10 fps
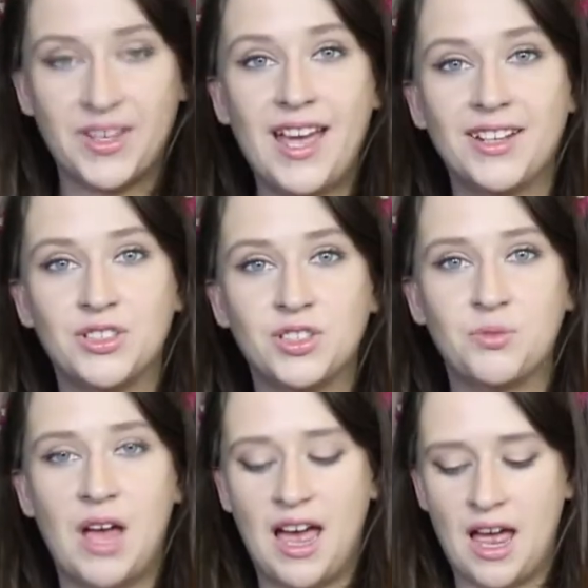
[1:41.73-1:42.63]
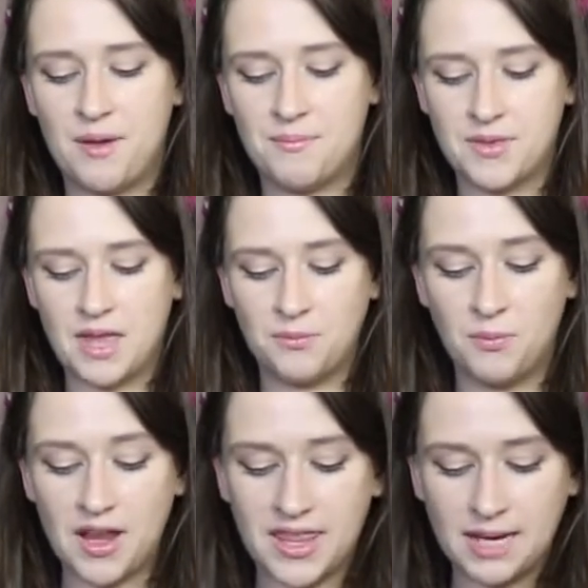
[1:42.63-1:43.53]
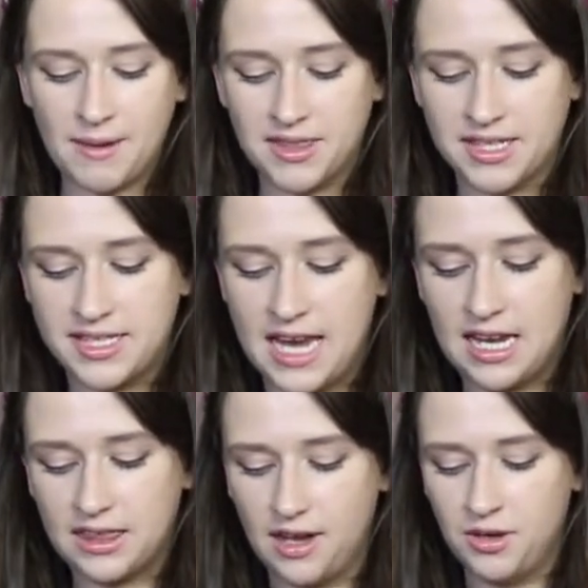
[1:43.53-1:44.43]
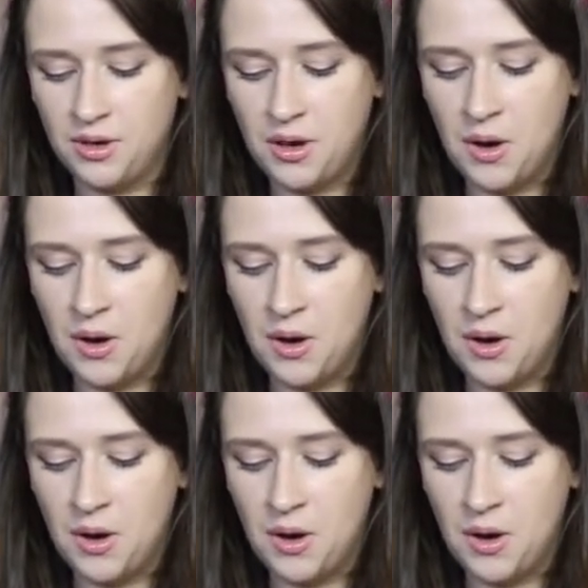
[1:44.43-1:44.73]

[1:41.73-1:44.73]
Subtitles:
yeah, one thing about the steak though,